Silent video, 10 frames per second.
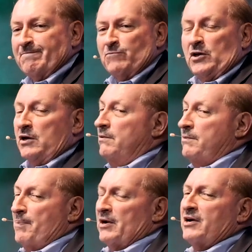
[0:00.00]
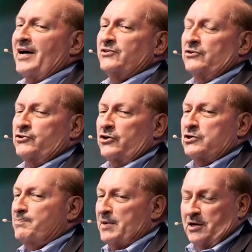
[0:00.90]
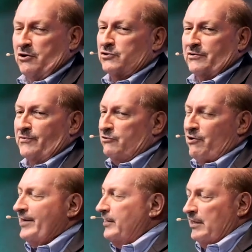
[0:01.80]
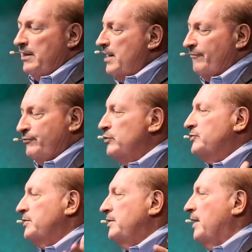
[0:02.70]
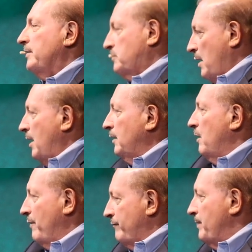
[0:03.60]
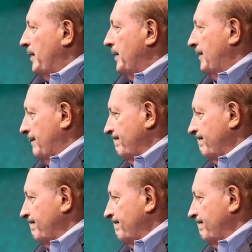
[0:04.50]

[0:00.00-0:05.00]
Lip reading: You know, the Pentecostal church has been accused of attracting a lot of fruits and nuts. Hello, everybody.